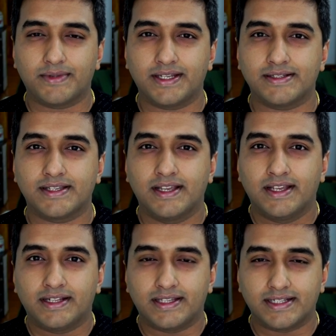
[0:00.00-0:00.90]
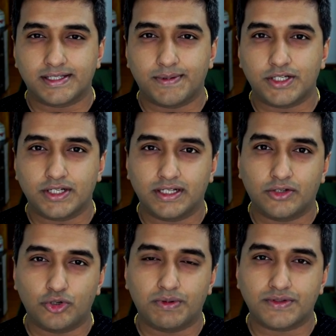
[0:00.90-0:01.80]
means there's a special
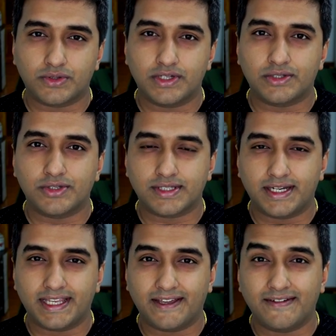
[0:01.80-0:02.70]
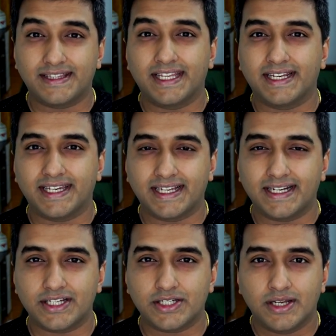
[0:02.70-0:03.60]
group of students who study everything in
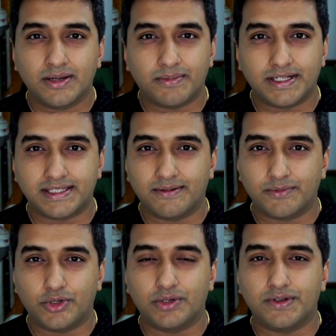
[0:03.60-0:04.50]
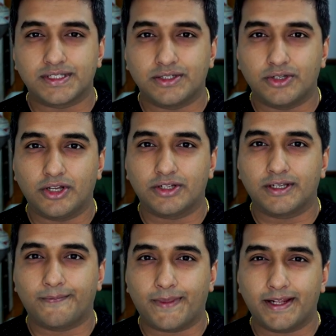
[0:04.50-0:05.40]
English, but some universities do
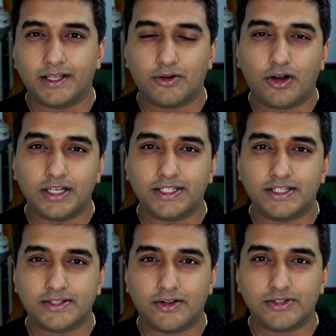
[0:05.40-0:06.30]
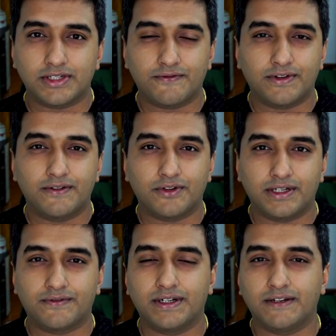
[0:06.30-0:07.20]
not. And the quality is also different for
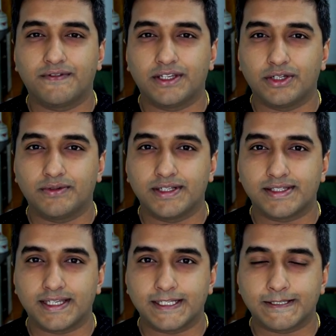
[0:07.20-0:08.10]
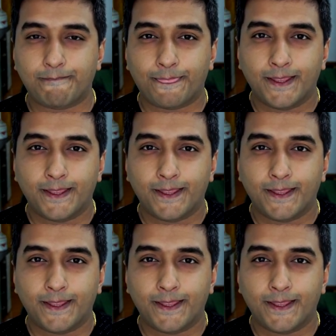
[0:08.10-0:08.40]
different different universities.